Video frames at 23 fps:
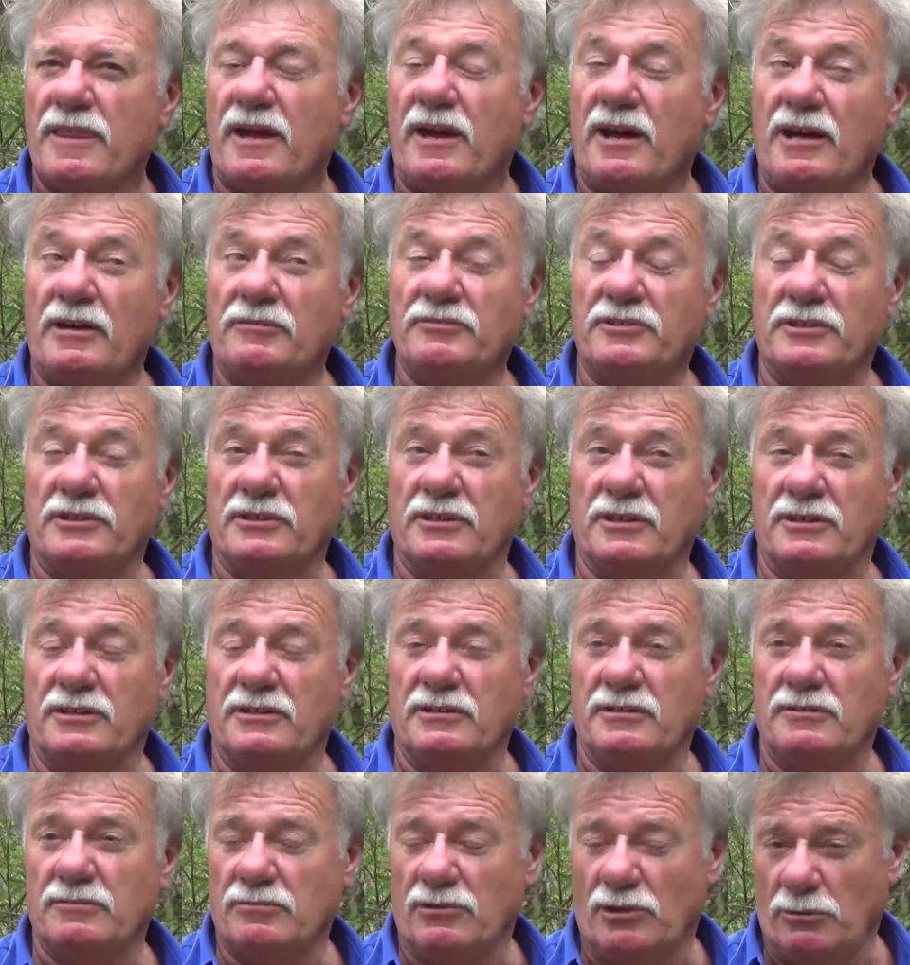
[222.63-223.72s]
after
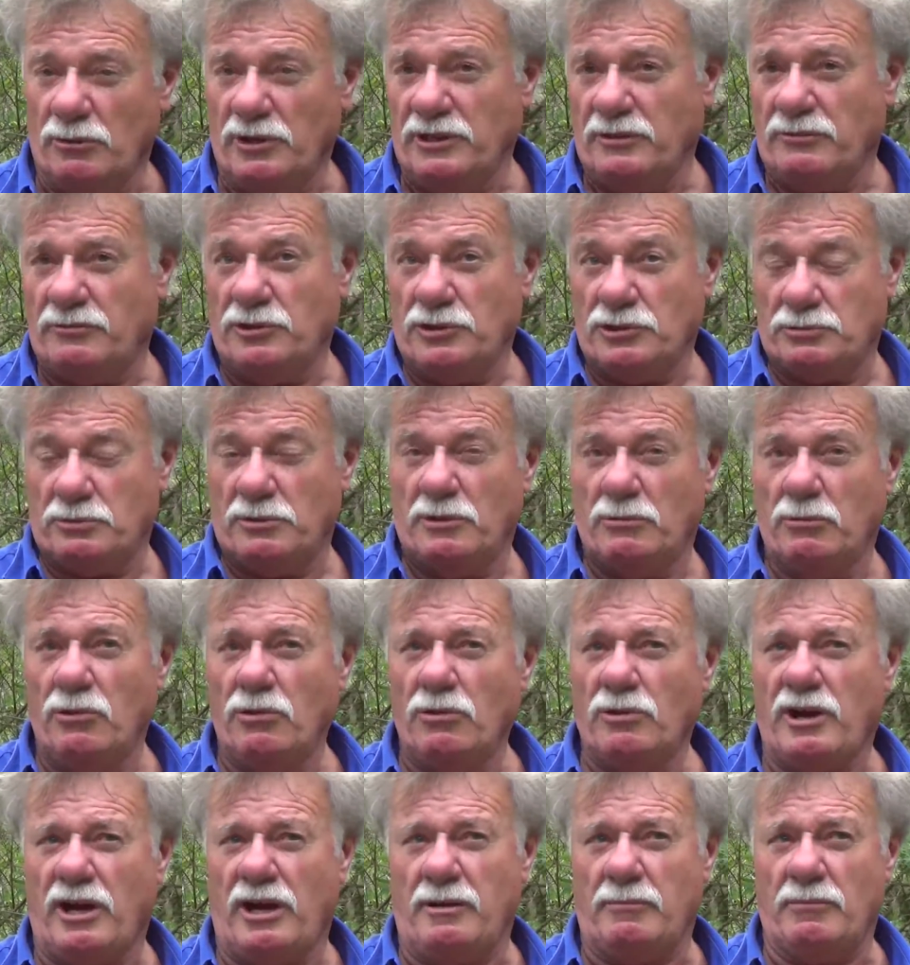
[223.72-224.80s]
when the First World
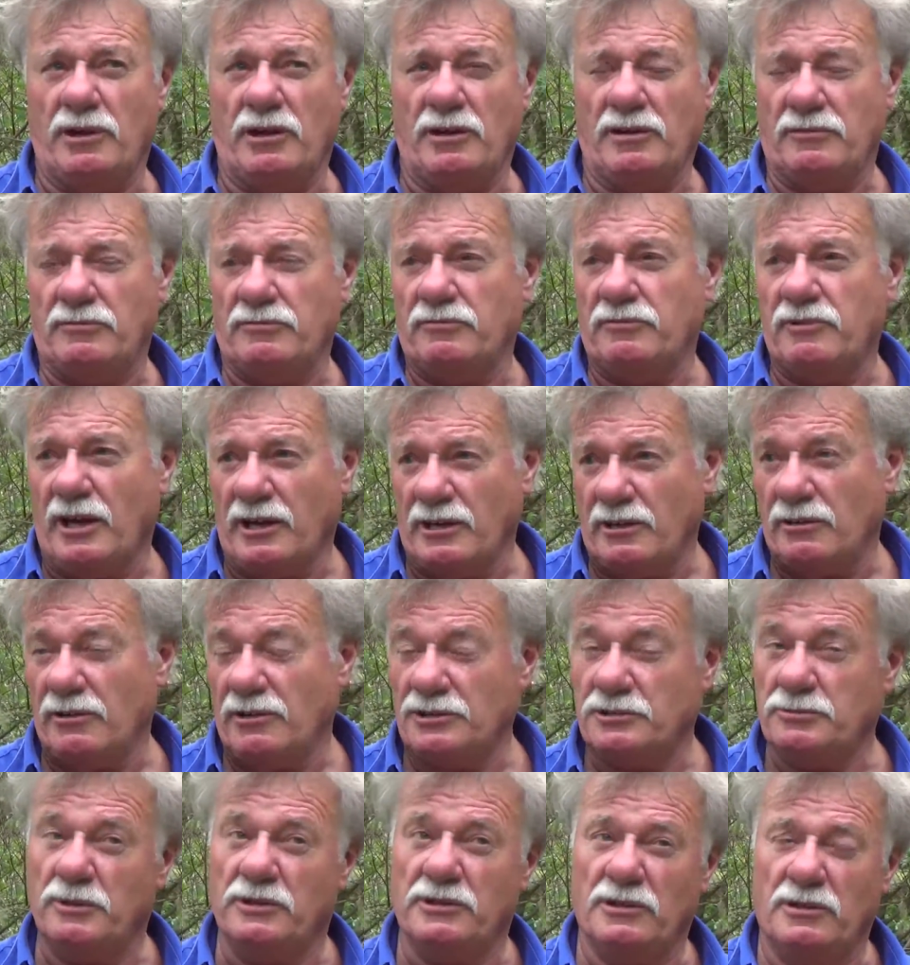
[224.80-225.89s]
War came. A lot of young
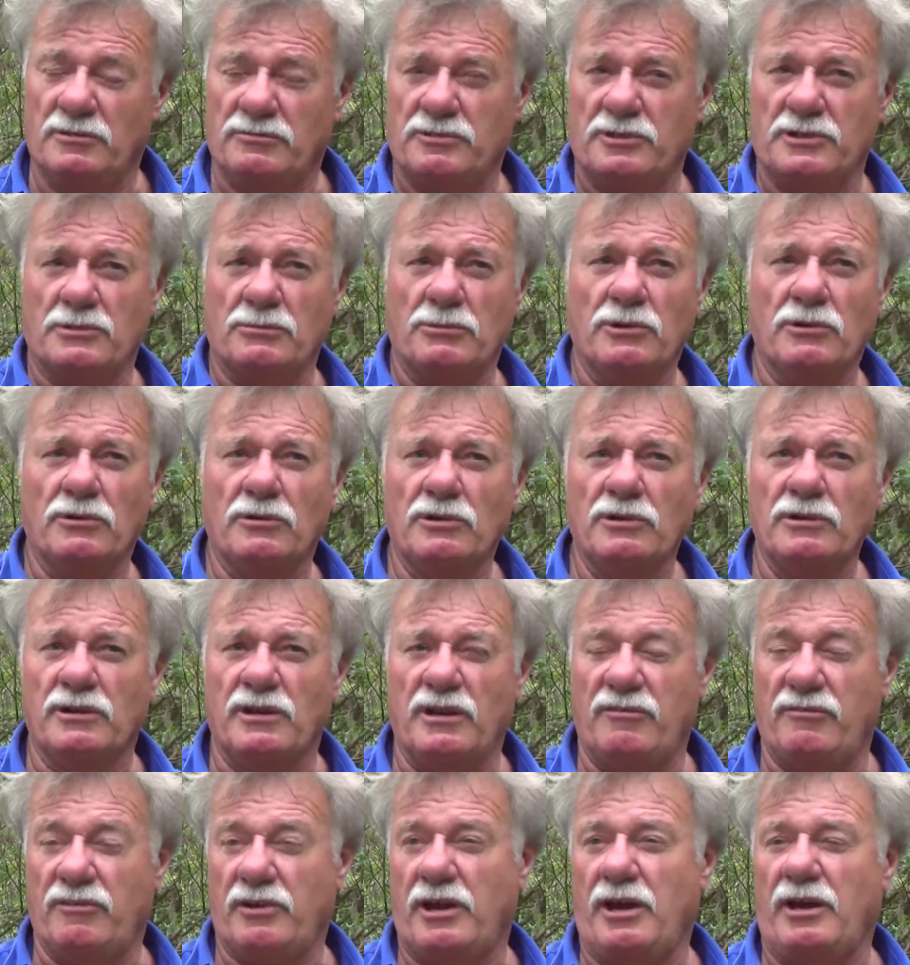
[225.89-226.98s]
guys went off to the war
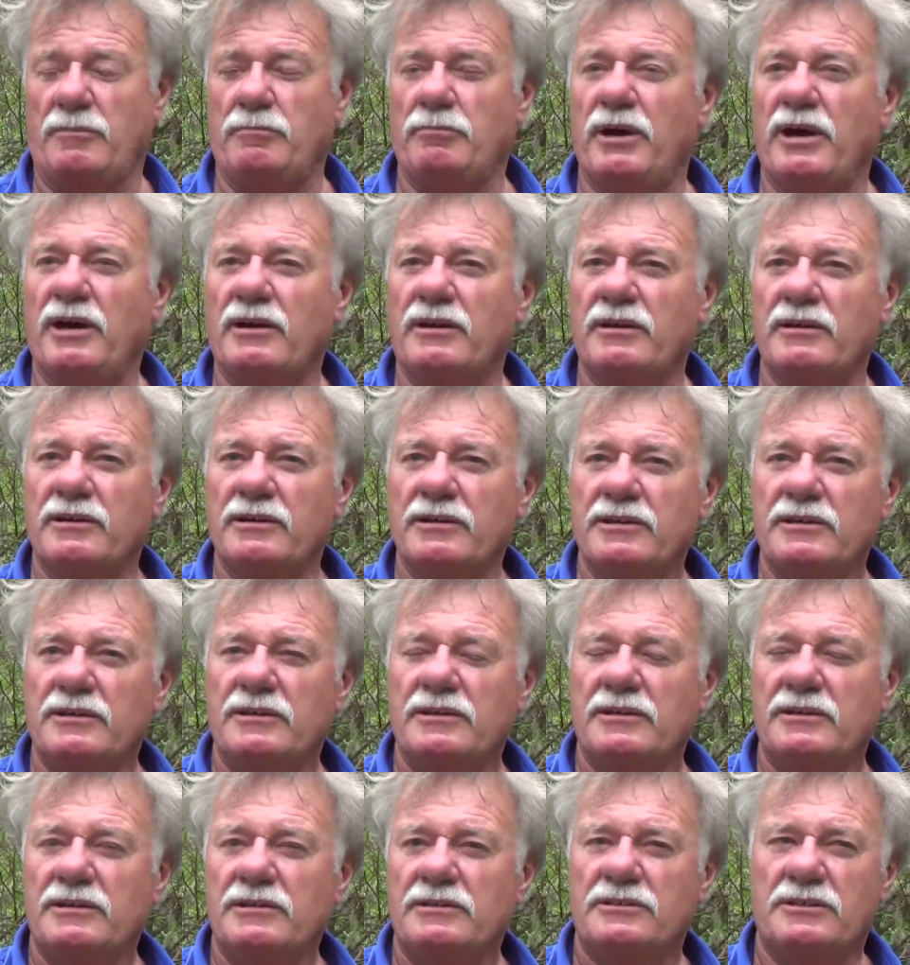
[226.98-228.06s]
and never came back,
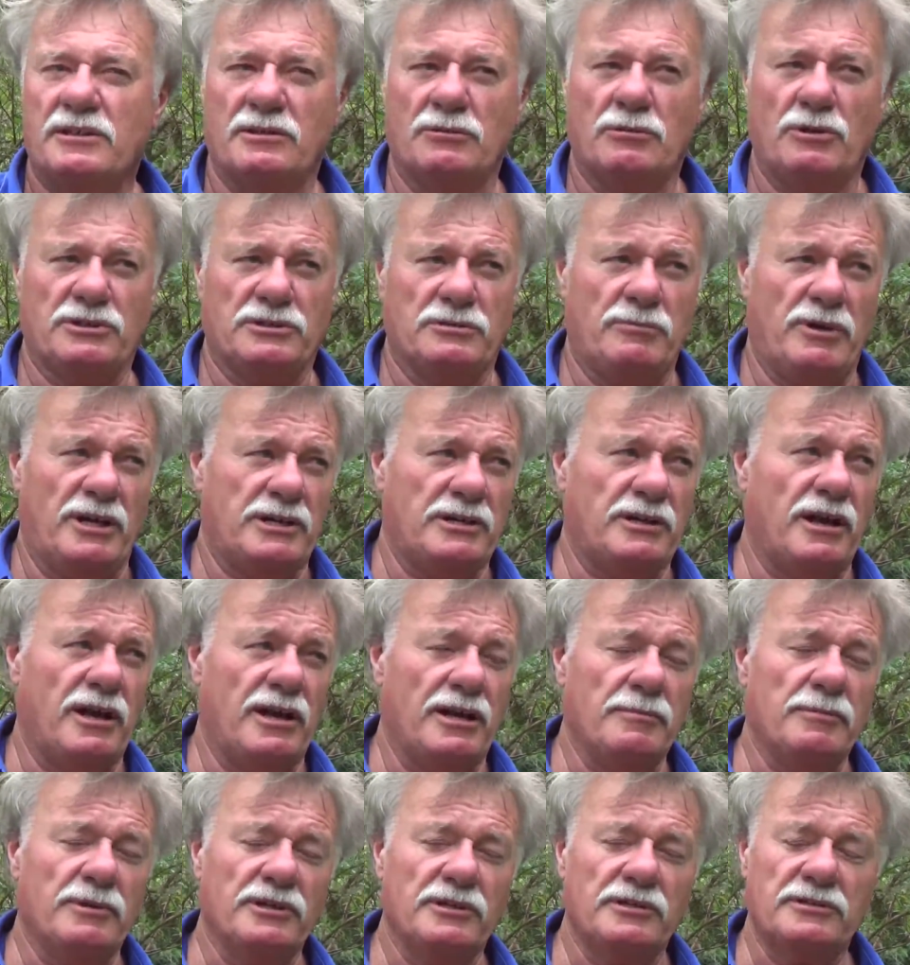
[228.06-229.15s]
so there wasn't much
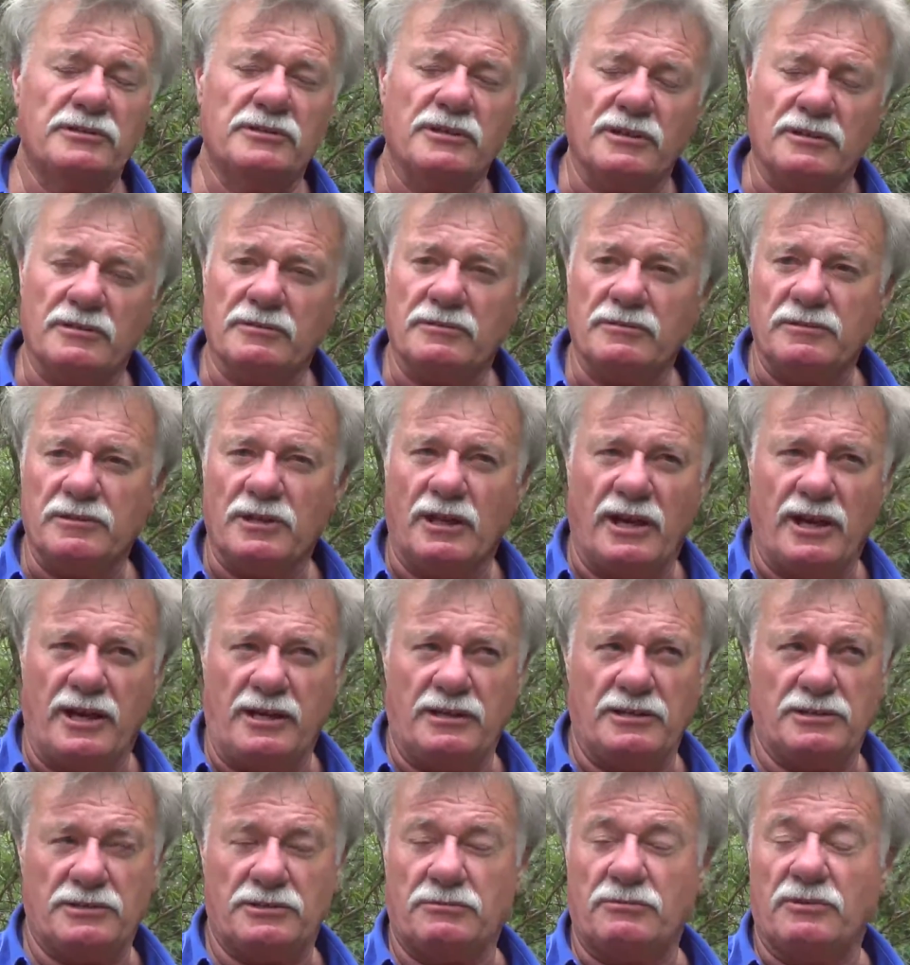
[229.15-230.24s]
labour, so the
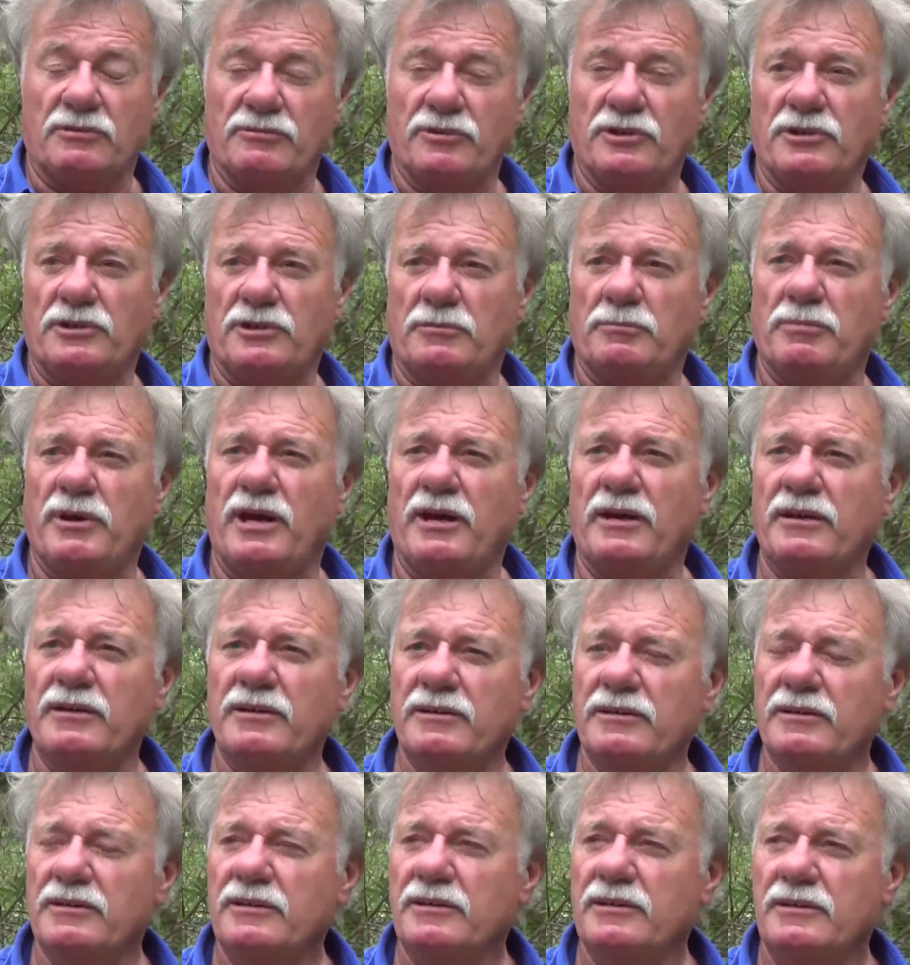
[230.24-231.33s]
land just reverted back
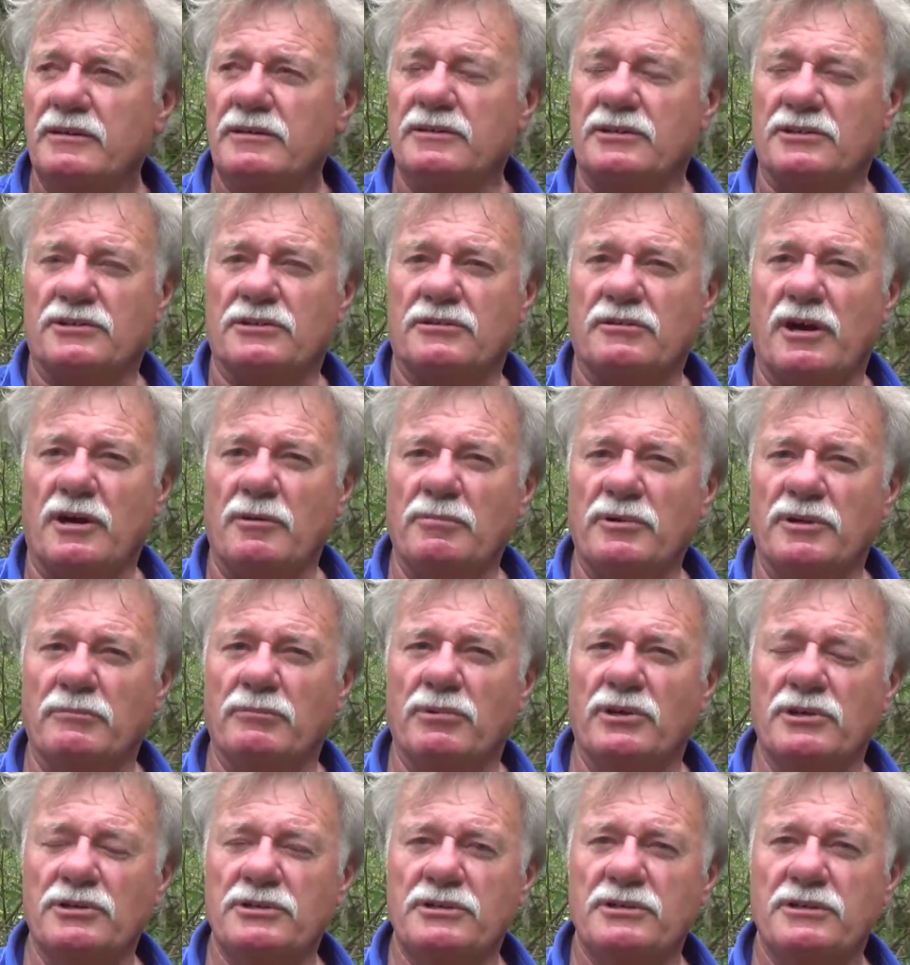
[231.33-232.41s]
to scrub and
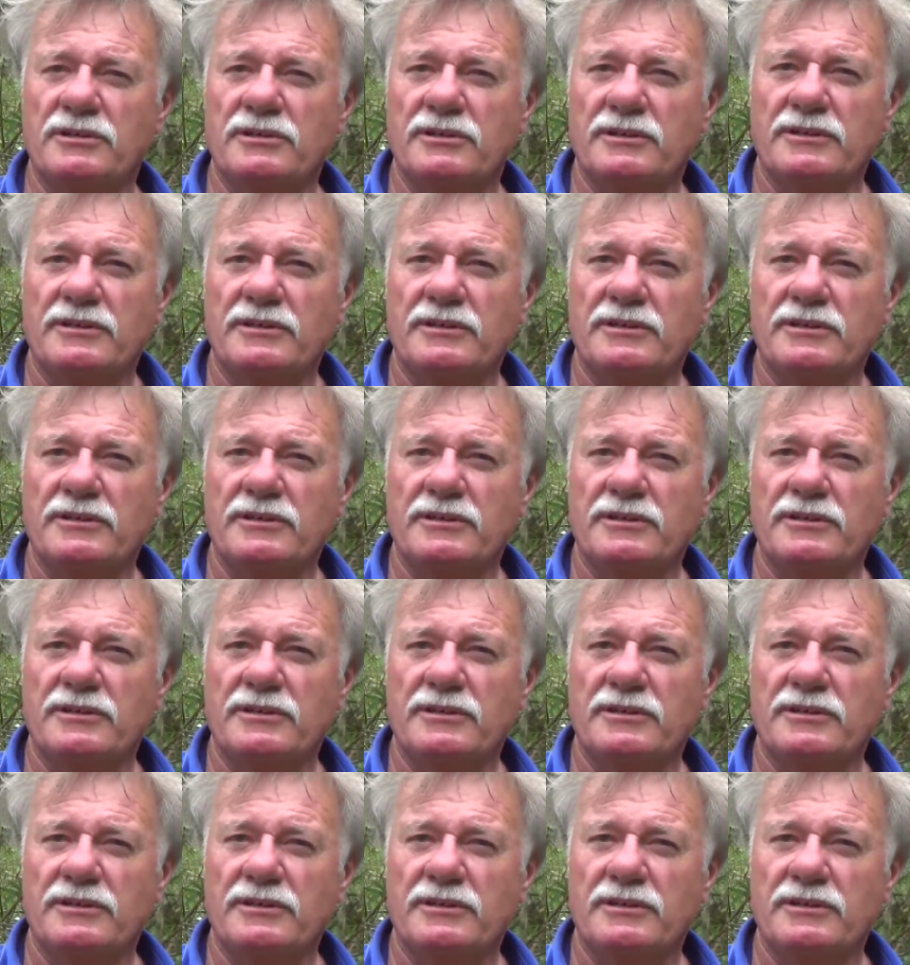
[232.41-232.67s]
bush.